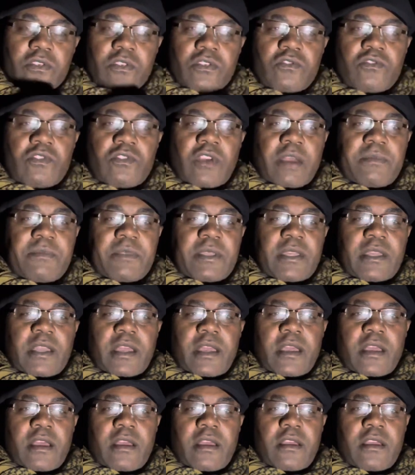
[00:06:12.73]
Dropped the
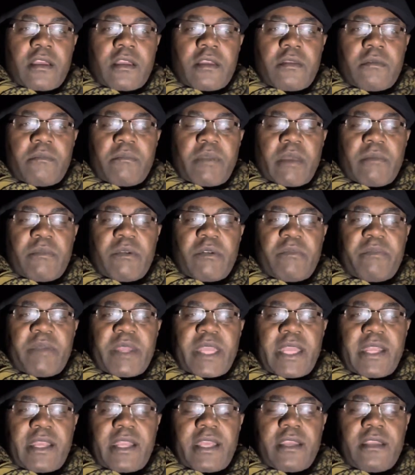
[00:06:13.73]
uh, bamboo
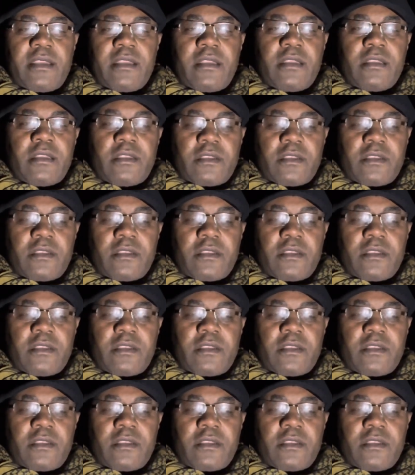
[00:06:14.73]
pin in,